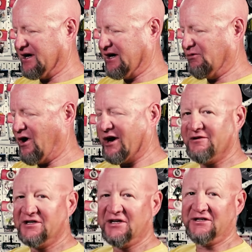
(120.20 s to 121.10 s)
water
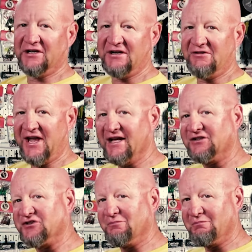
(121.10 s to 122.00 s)
resistant. You can't
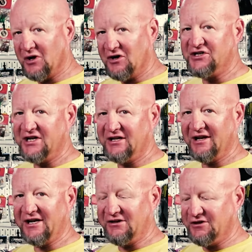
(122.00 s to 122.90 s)
submerge it
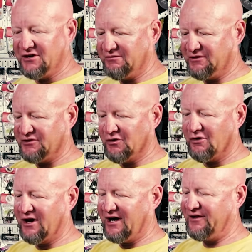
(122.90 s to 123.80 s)
like you could with the
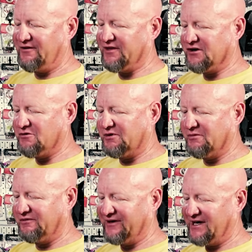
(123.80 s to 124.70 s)
door on there that
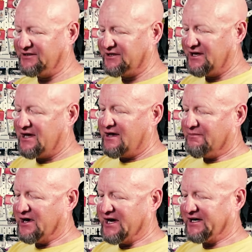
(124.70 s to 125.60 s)
GoPro provides,
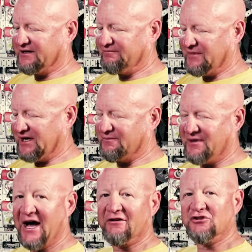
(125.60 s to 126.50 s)
but it can
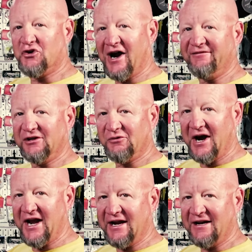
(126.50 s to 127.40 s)
be out in driving
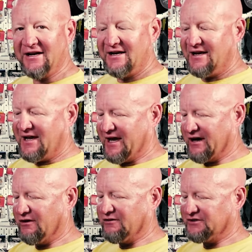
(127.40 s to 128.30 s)
rain and
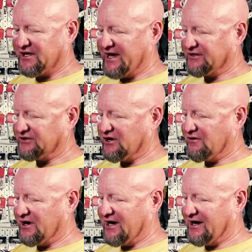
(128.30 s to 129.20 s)
all those things. So